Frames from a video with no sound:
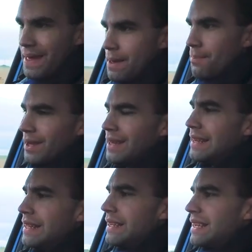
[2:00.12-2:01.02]
Biermann.
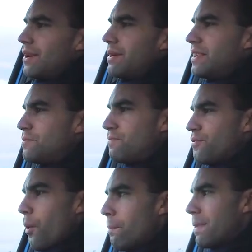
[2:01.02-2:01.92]
Now, he's
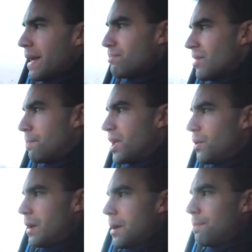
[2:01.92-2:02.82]
from
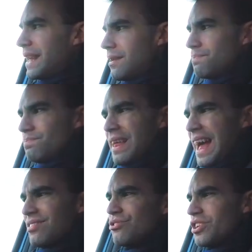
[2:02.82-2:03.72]
BMW, but he
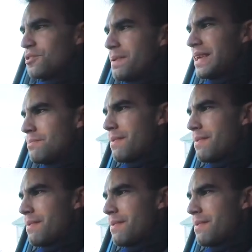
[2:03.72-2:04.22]
hasn't just been